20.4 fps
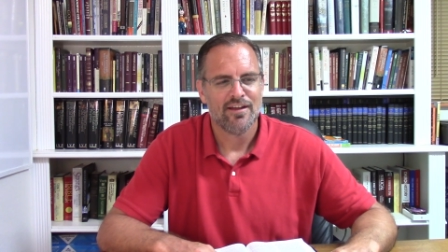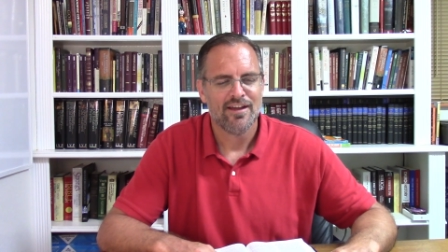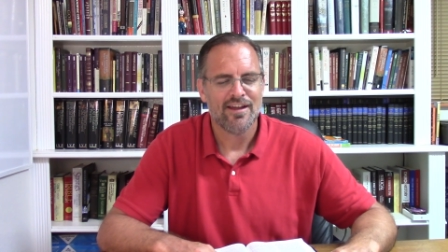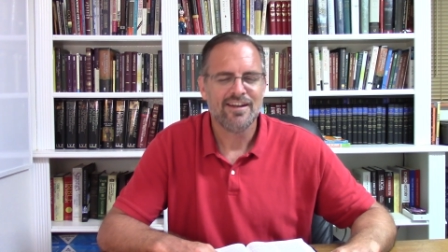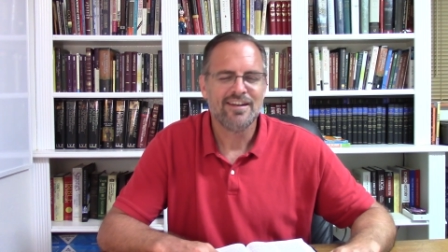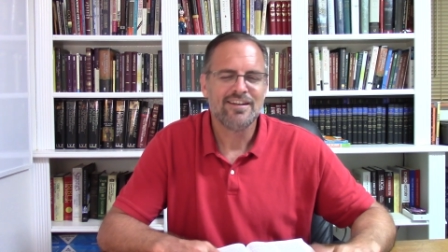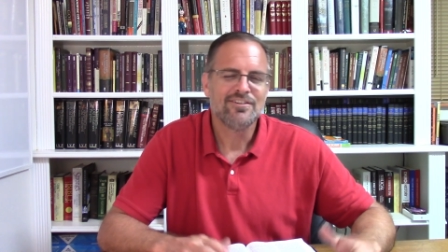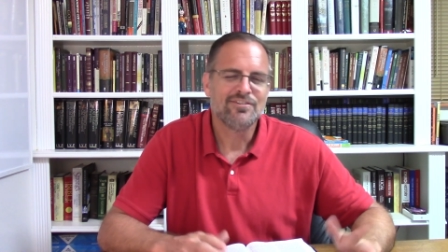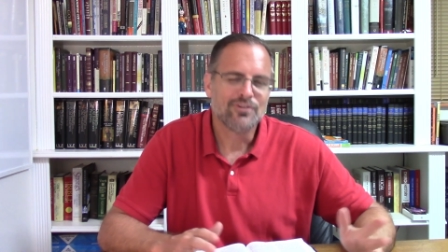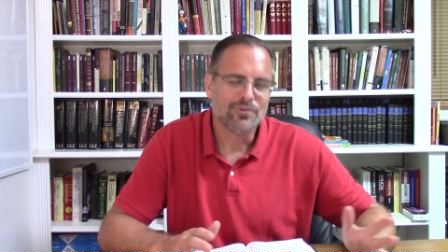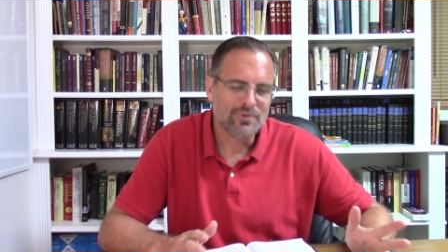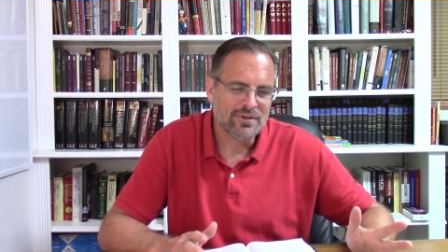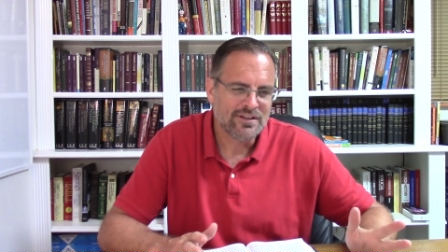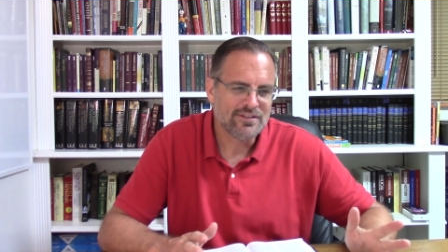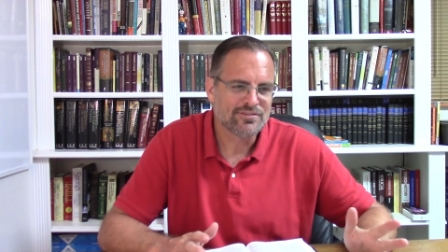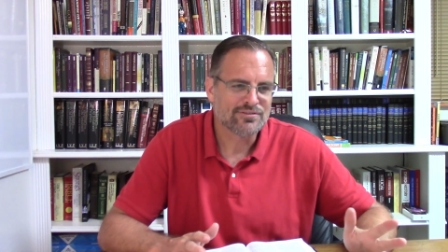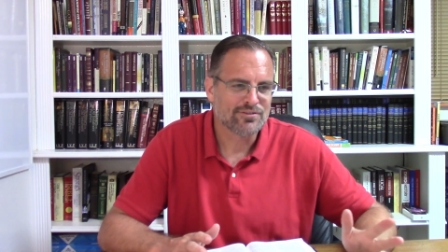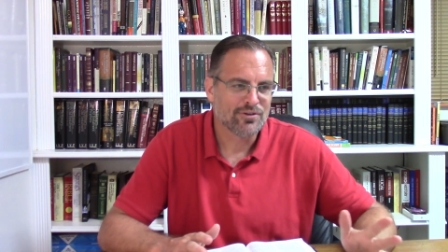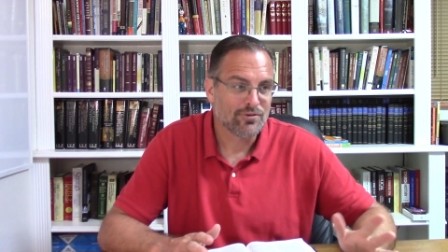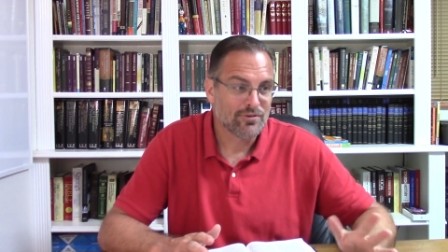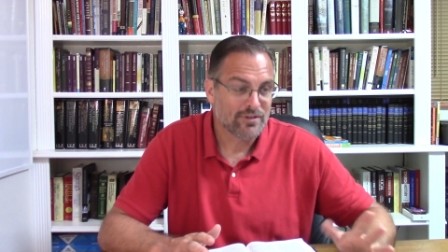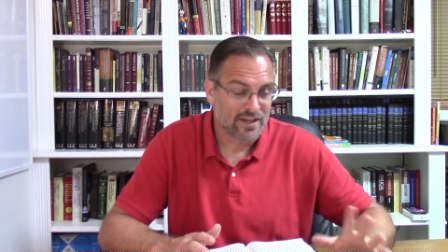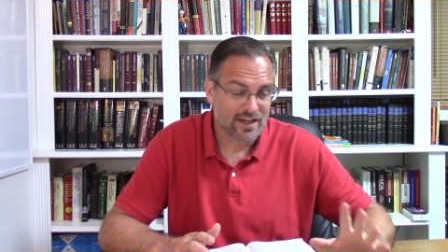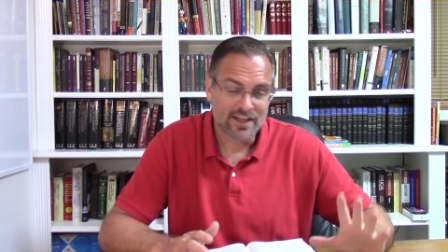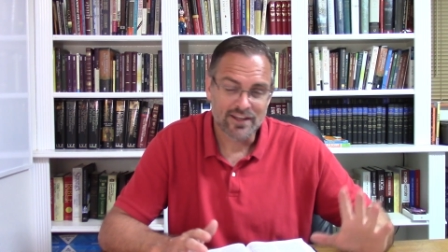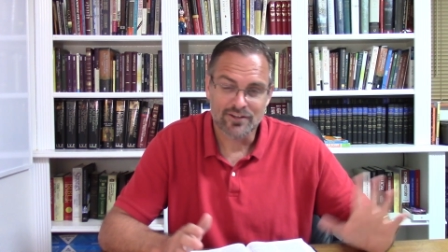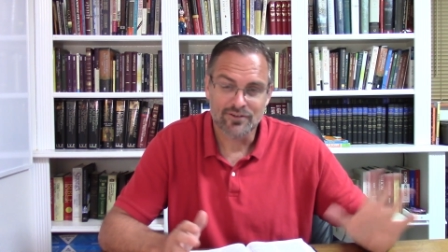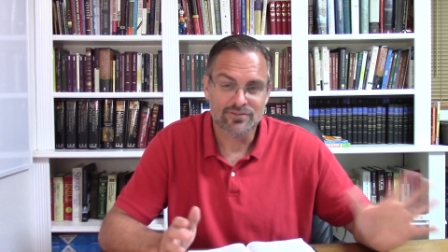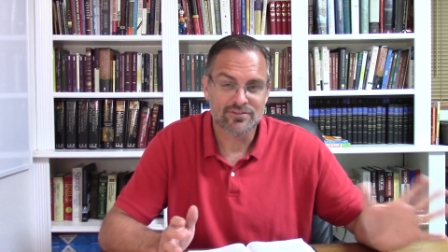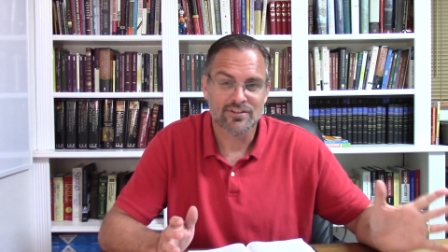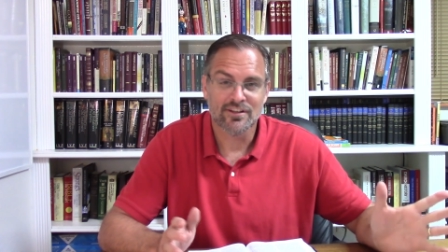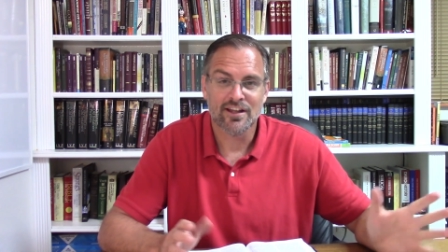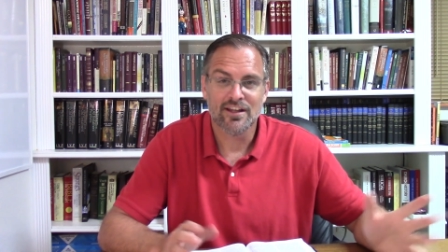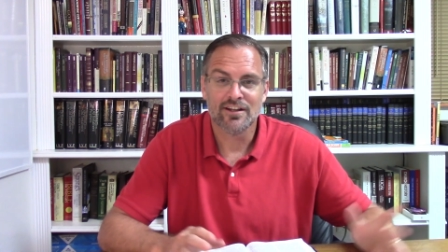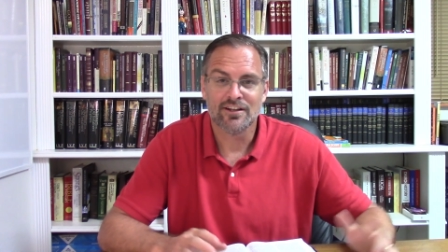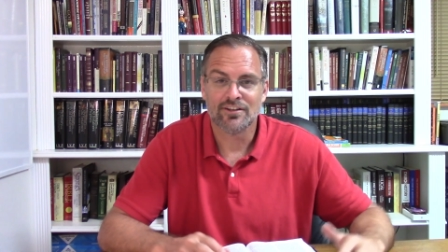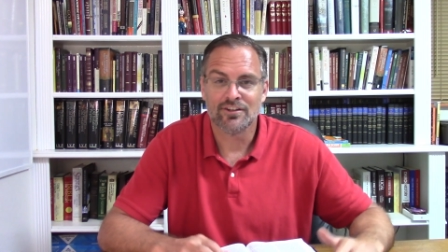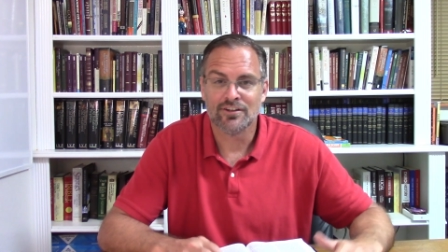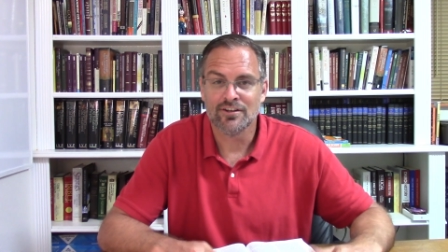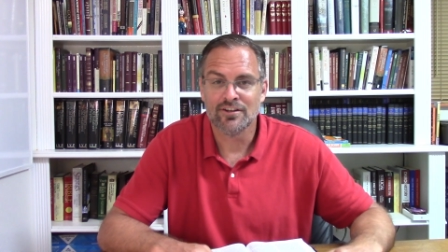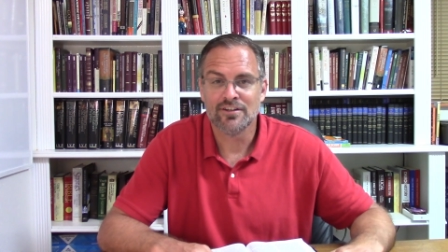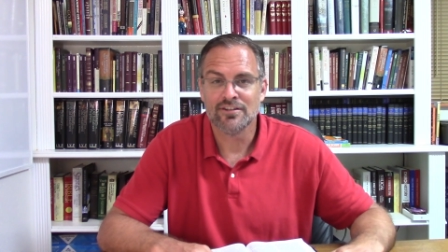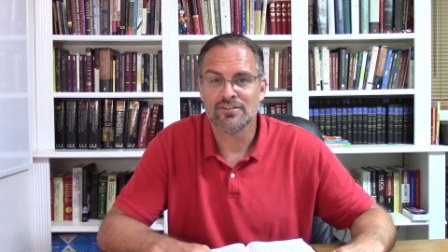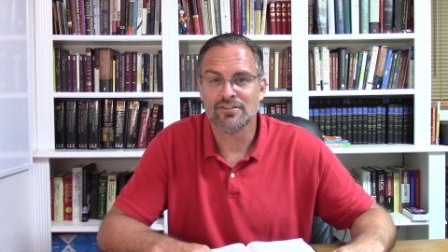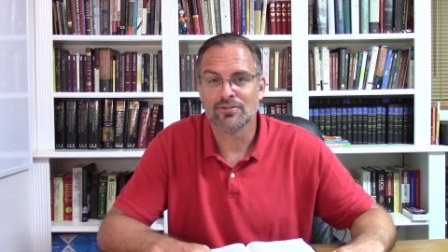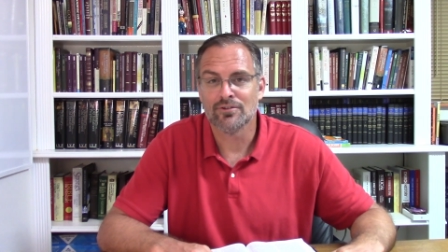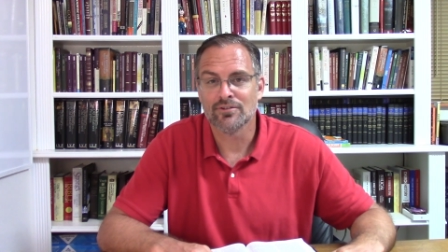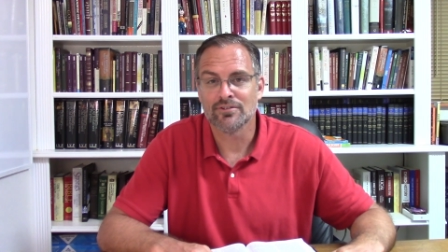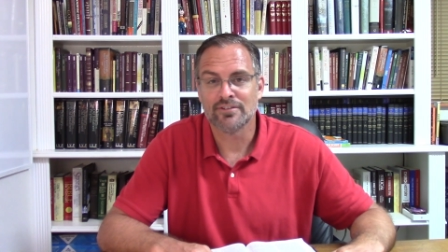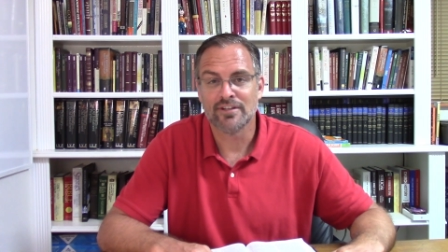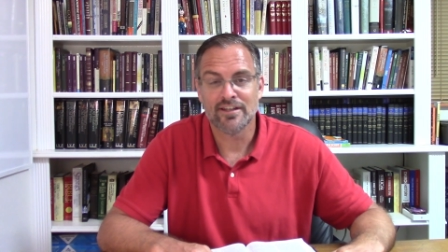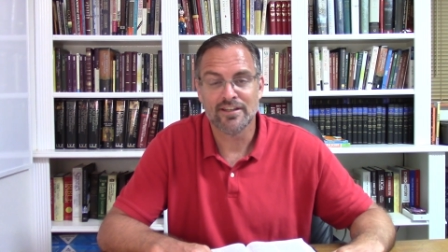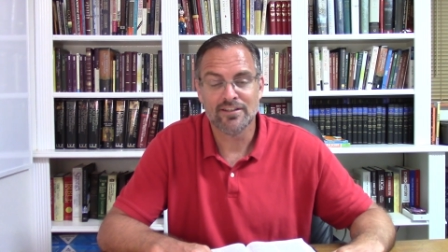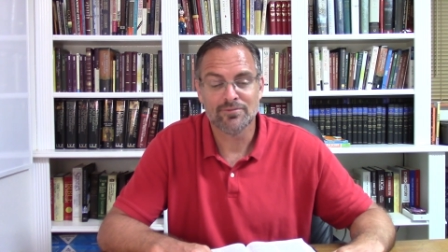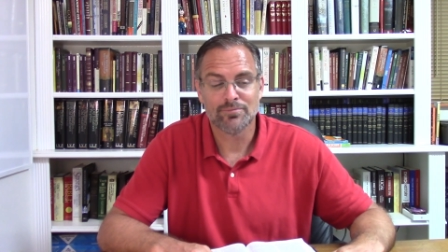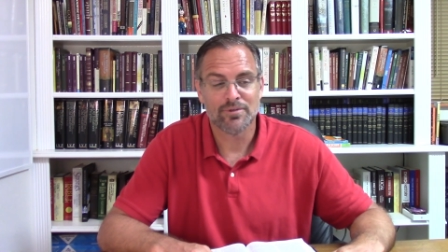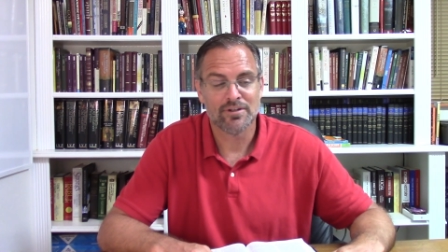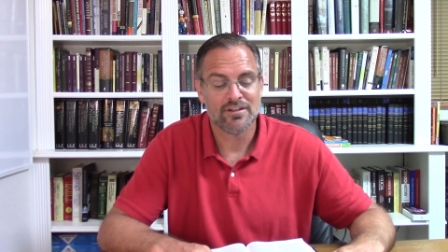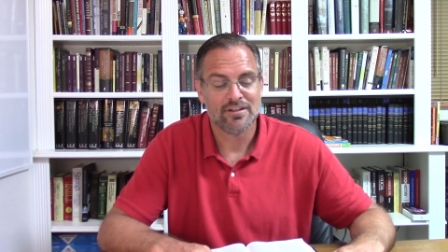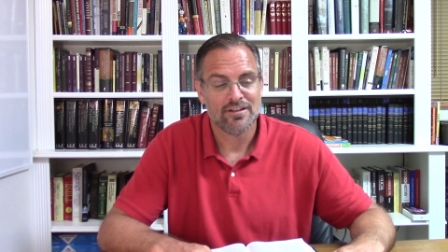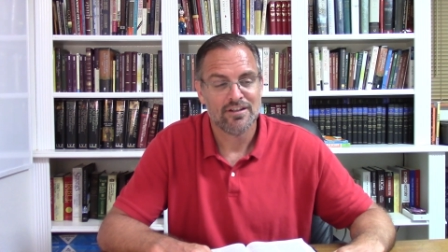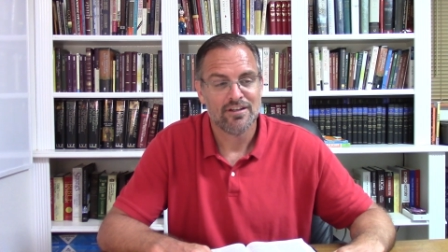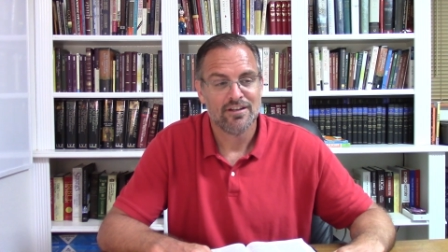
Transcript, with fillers: And in doing so, yeah, there's a lot of good in the old days, but